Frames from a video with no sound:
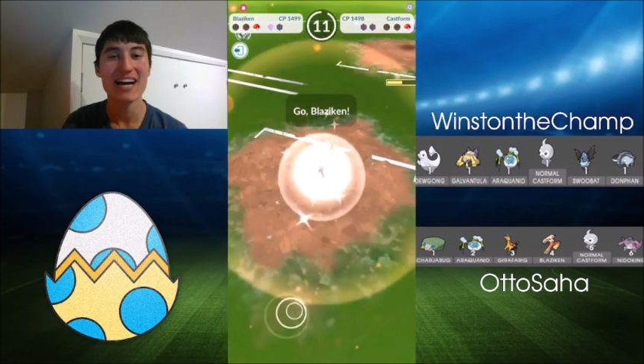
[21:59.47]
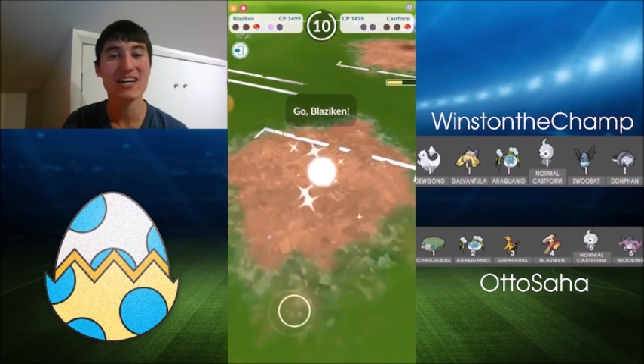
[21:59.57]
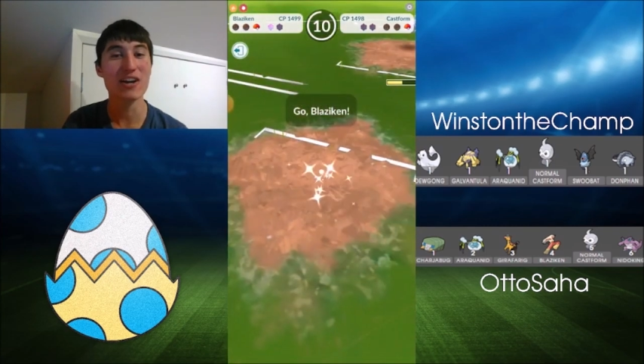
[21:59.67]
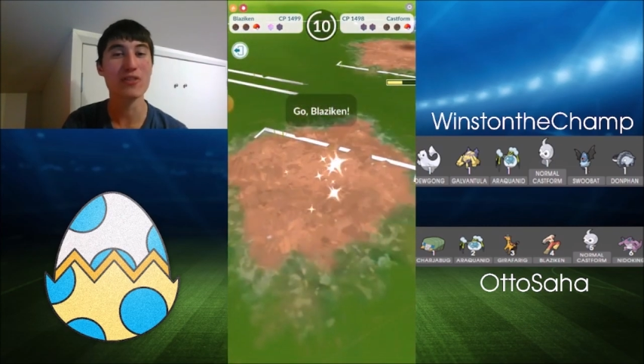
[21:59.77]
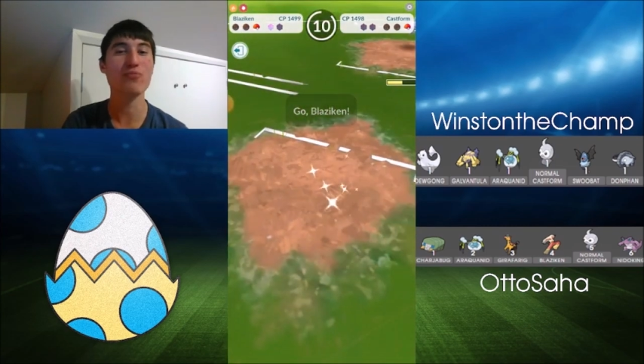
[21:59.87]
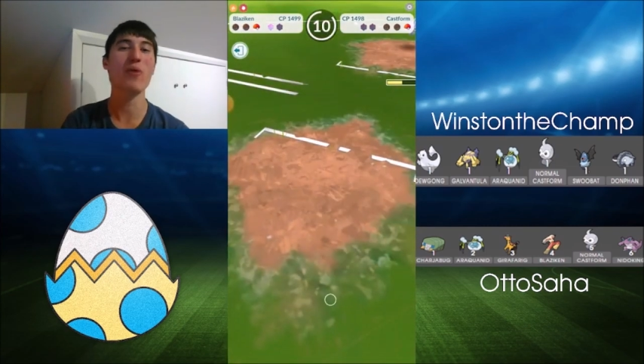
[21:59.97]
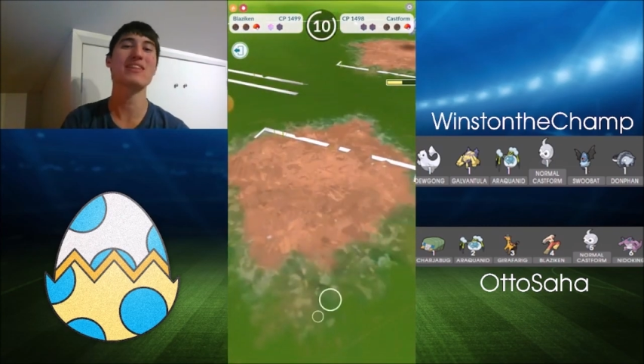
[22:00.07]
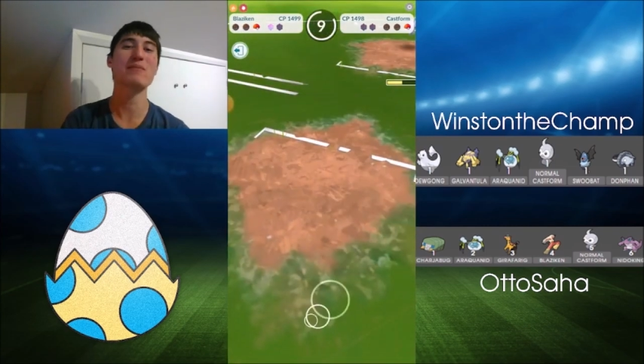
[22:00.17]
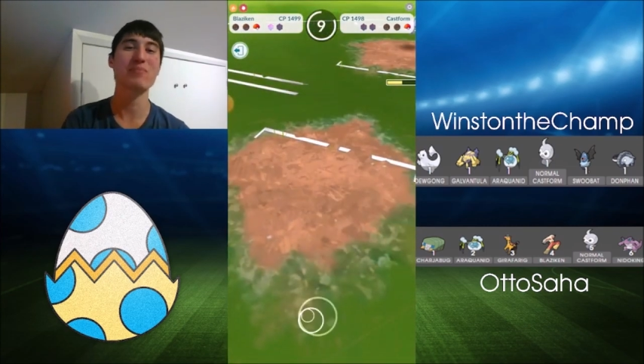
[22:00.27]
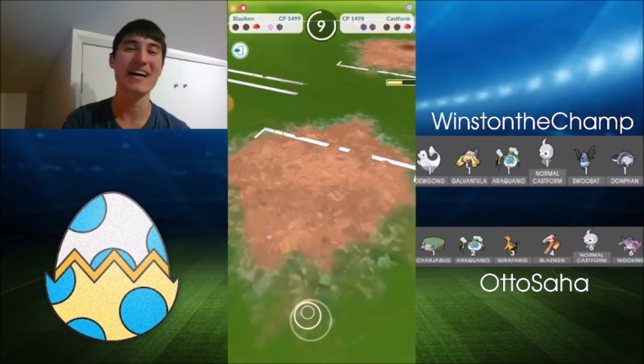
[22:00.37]
Going to throw in
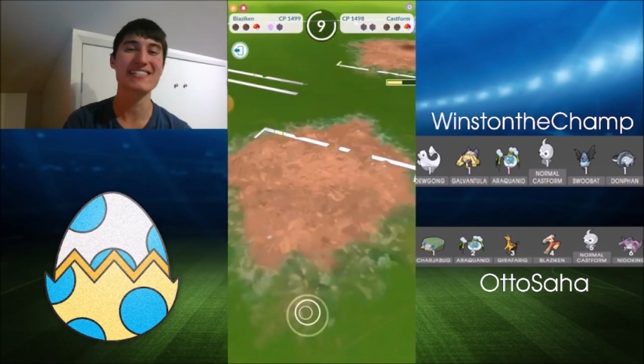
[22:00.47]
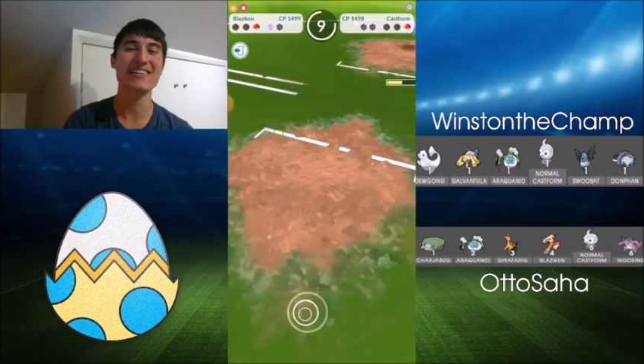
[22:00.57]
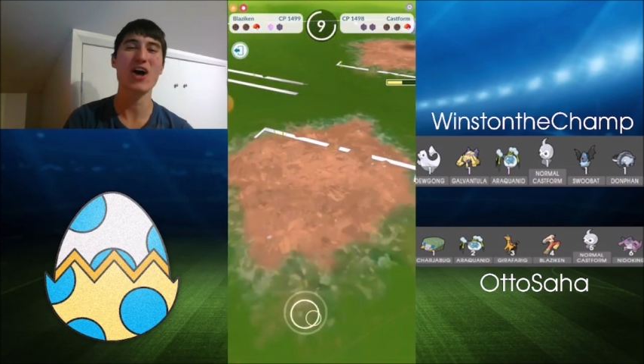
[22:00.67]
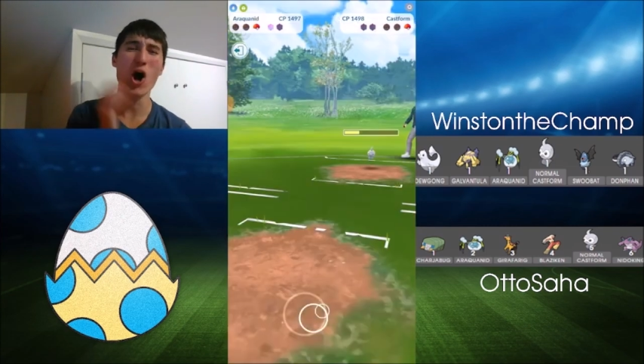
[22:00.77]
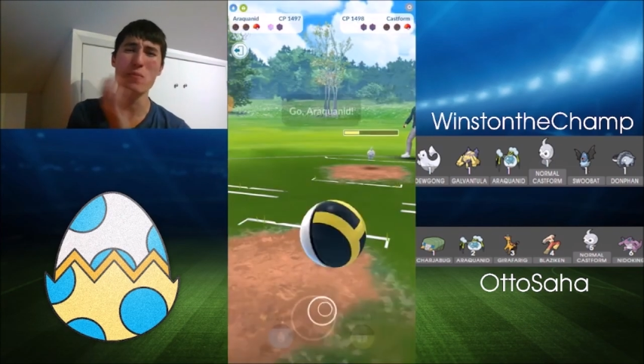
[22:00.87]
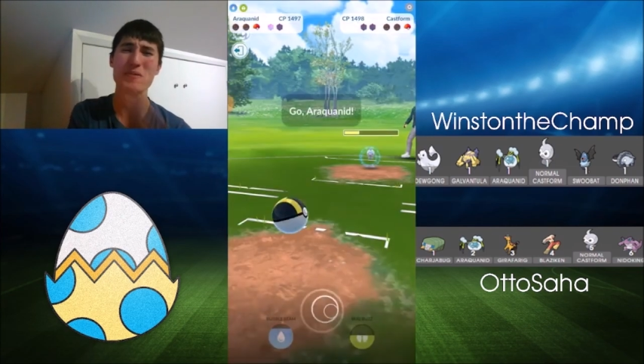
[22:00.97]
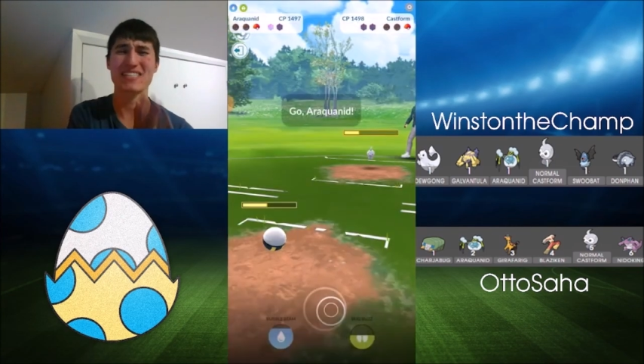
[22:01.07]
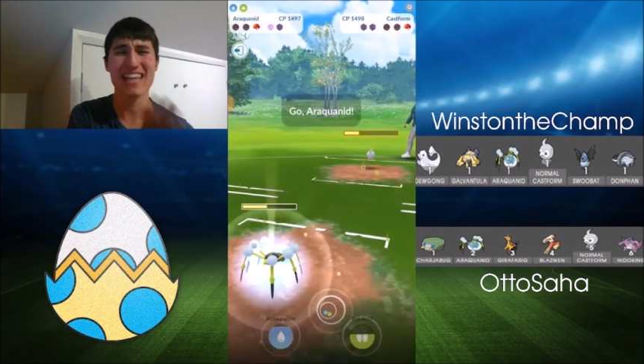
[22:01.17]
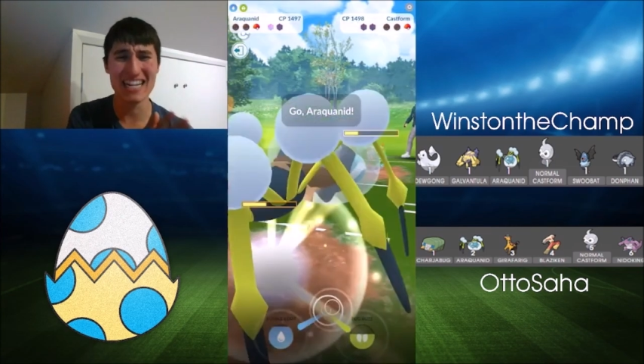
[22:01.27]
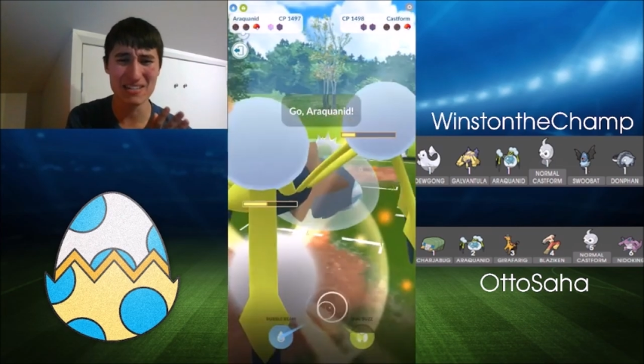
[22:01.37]
the Blaziken, hoping to
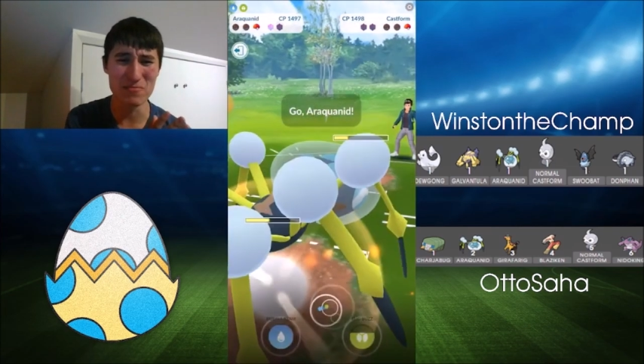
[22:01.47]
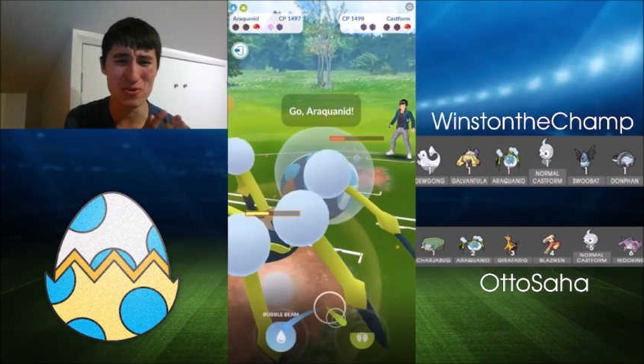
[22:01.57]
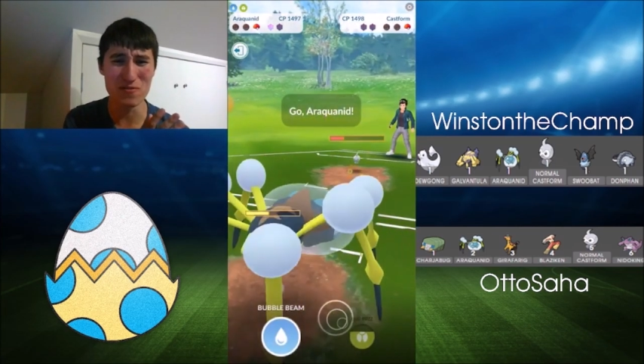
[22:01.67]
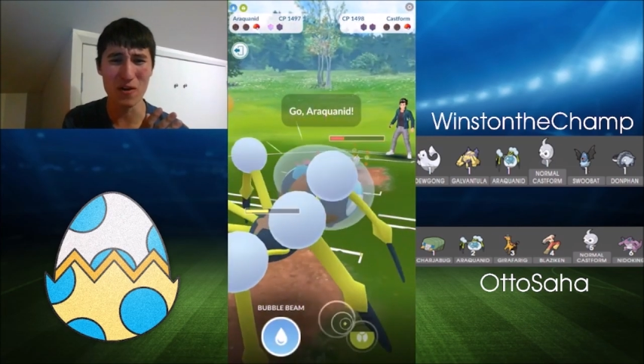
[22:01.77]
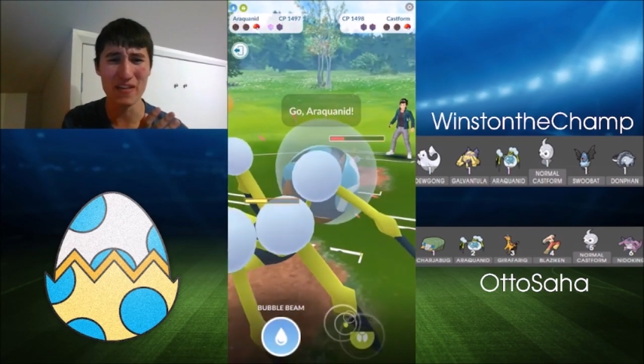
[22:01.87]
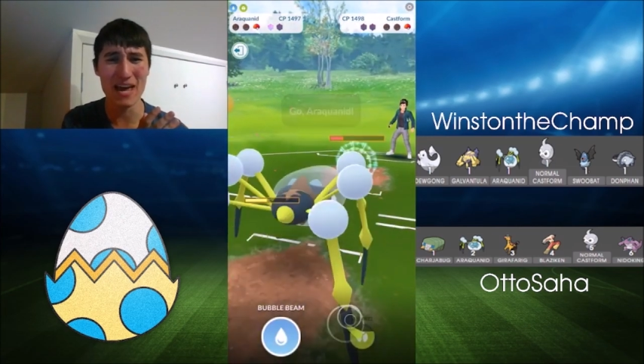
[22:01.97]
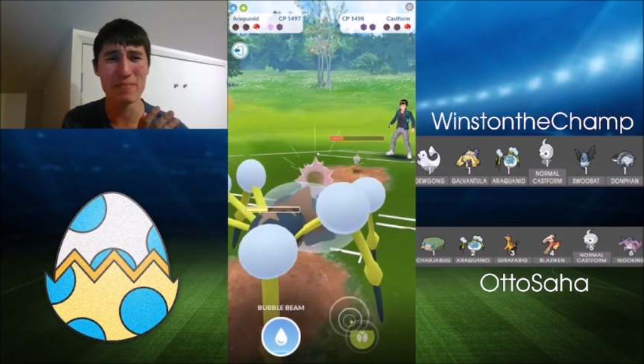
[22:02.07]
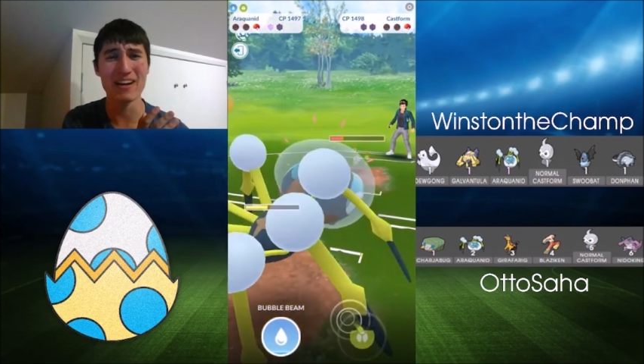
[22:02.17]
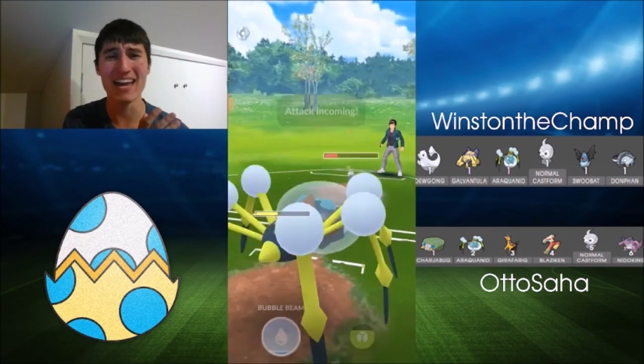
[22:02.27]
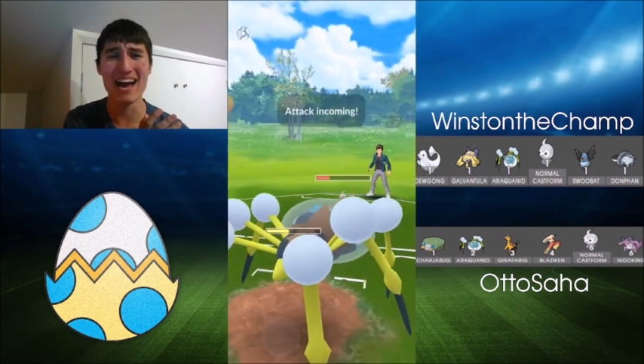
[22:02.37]
catch a move on there,
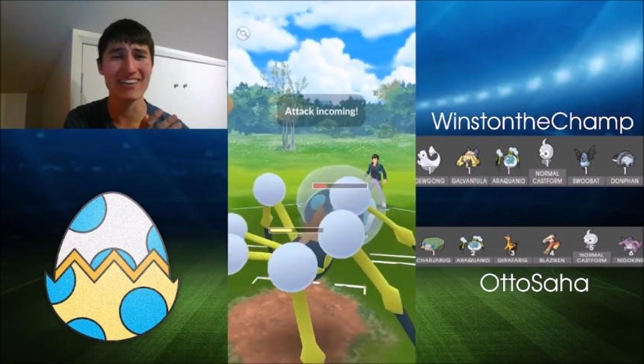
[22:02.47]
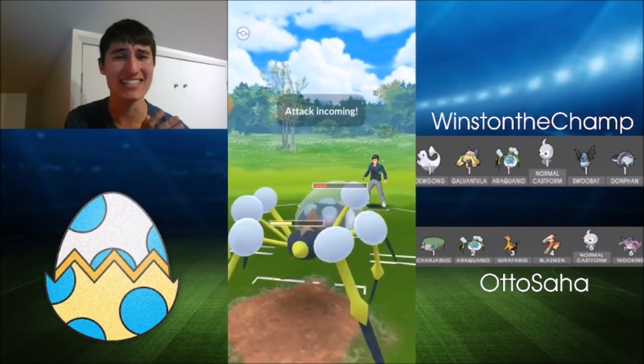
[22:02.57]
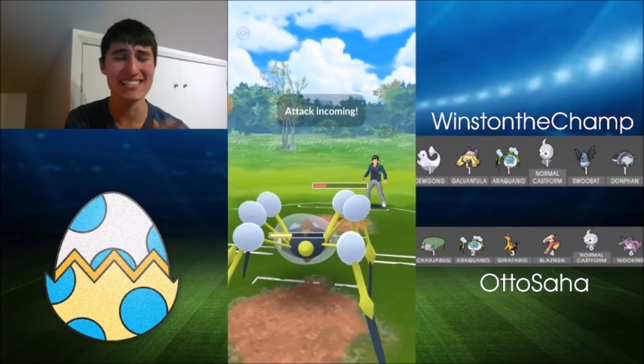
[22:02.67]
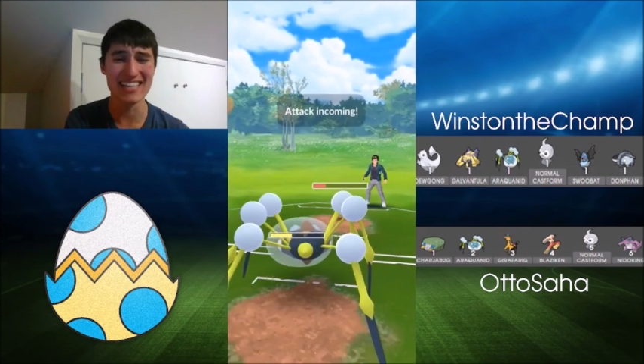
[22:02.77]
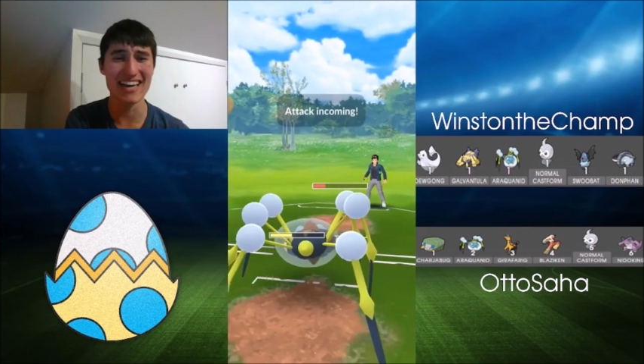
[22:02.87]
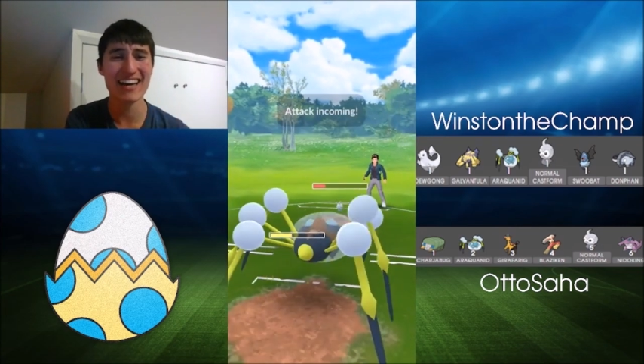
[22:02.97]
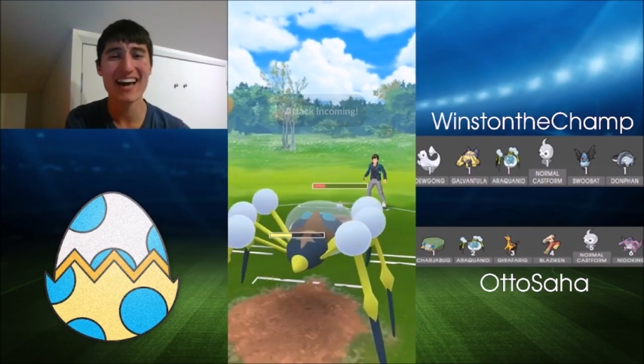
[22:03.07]
but now instead